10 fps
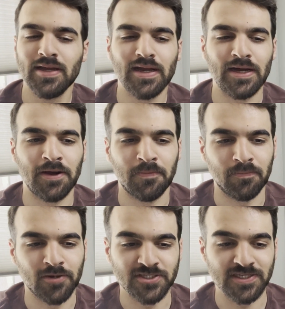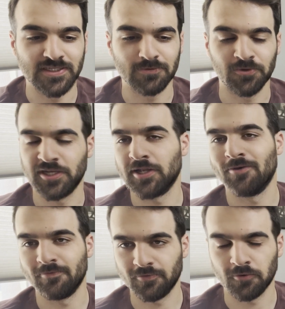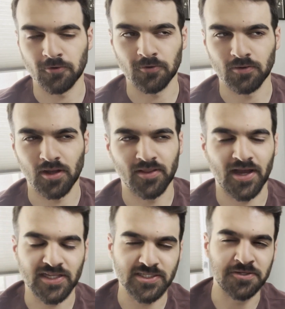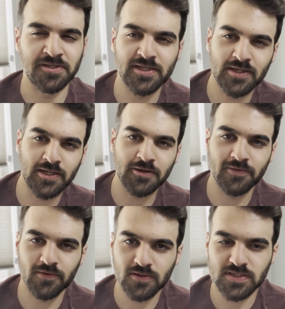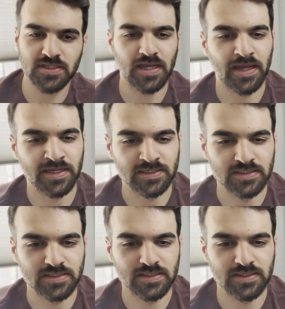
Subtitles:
But she's really known for her Alliance Union universe, and